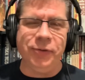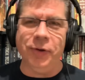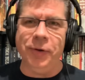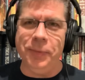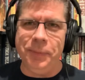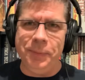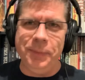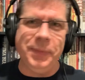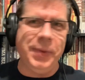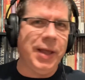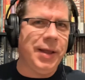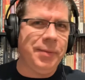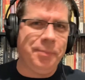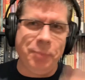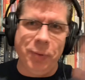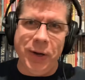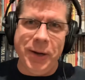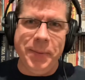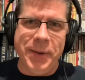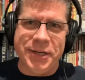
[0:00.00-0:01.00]
So
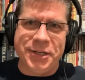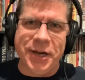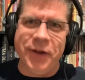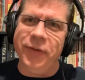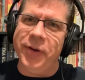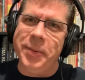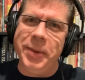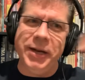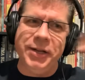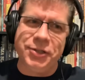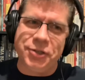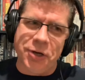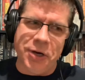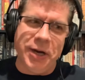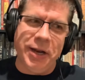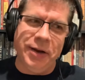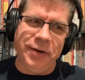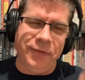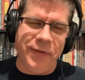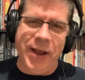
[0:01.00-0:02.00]
pretty much everybody's
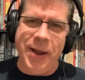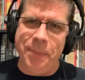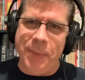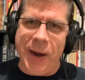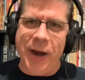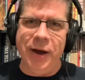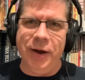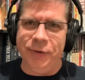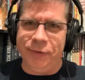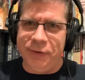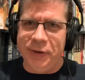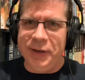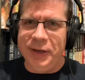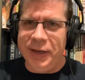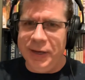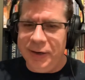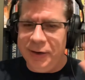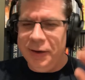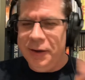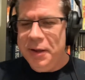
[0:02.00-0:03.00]
turning into vampires, and
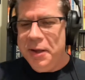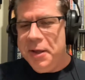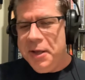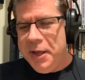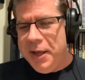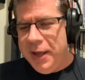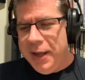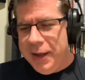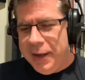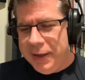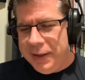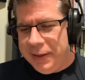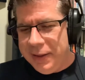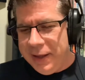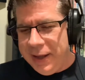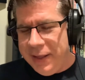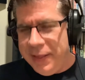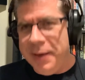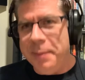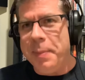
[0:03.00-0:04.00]
then
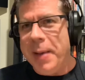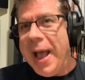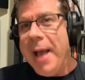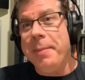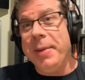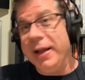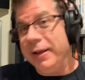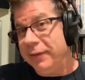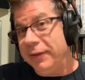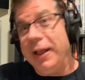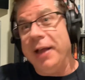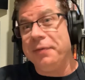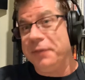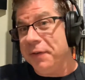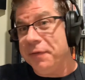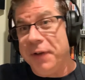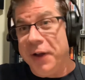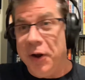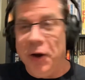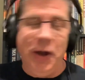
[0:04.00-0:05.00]
Batman's left
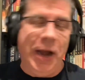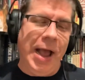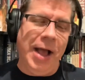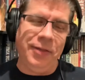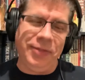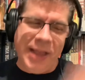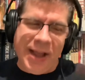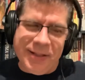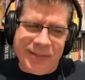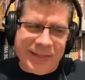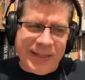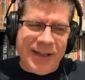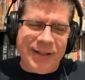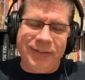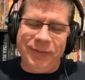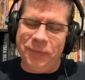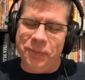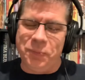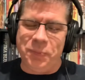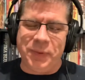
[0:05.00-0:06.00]
to figure it out.
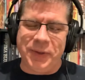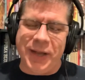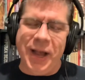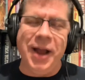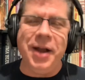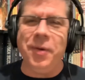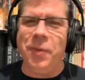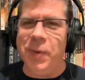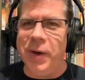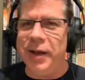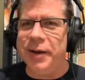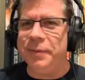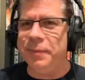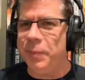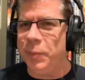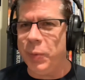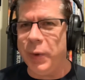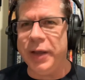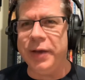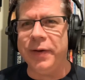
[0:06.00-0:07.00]
That's kind of what
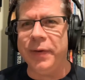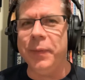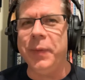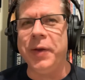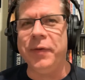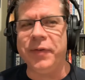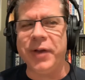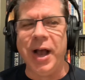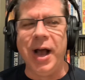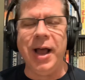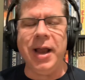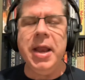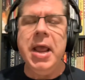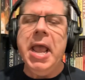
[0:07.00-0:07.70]
we've got.